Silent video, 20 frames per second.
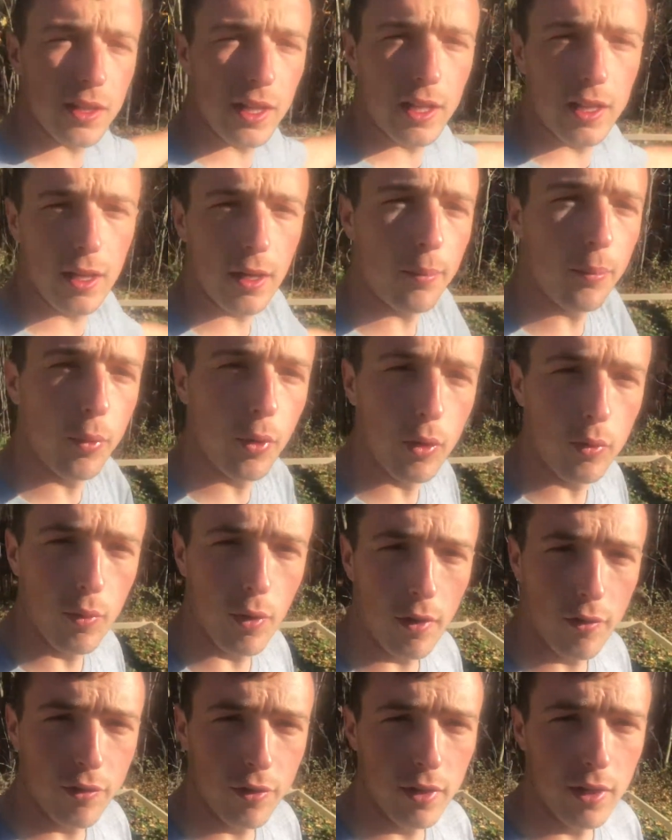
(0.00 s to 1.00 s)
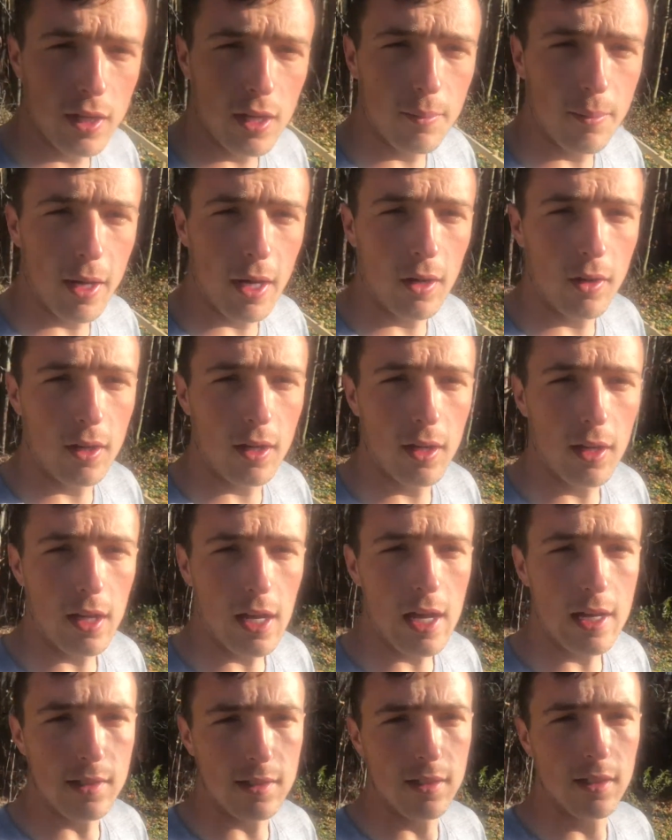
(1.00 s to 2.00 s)
end up with roughly about a
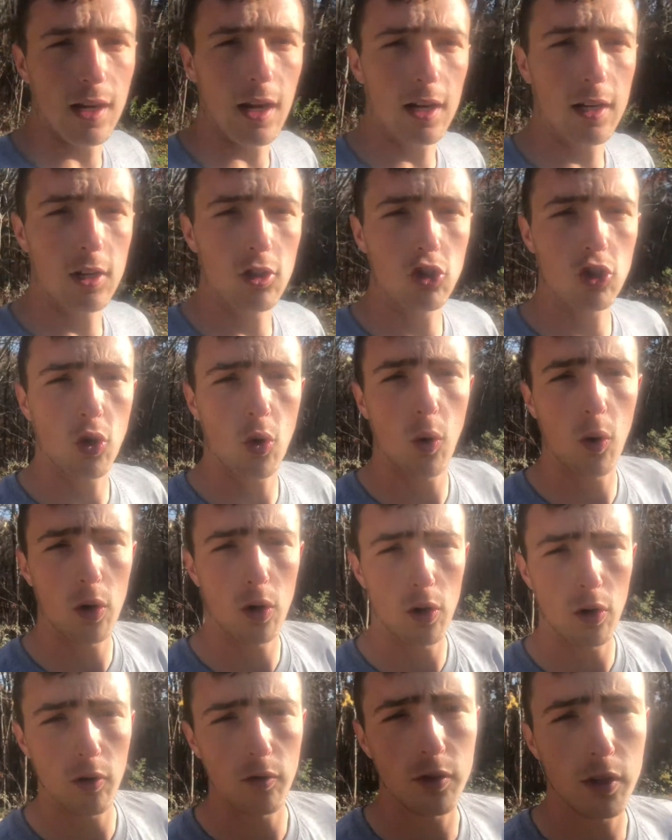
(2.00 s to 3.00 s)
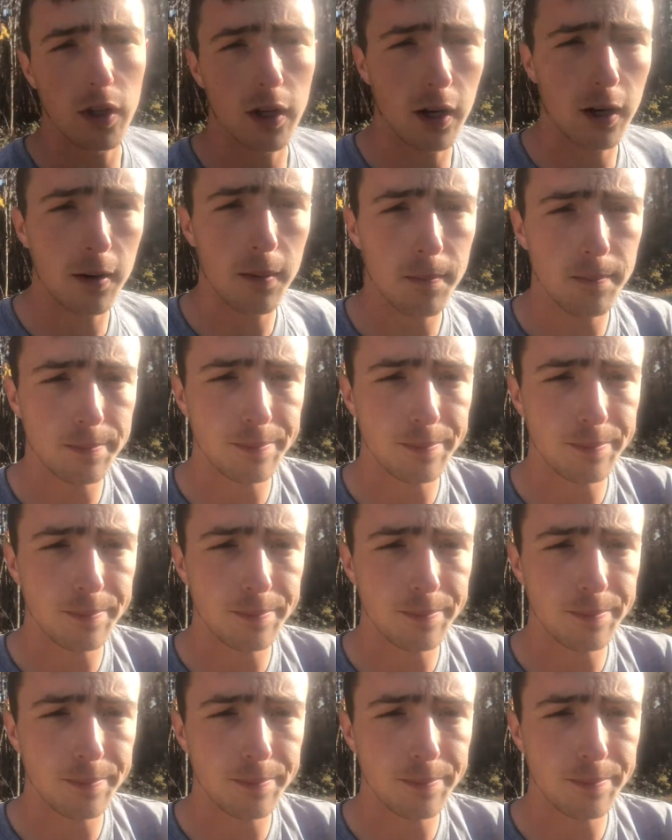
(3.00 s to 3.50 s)
8 to 9 inch corner over there.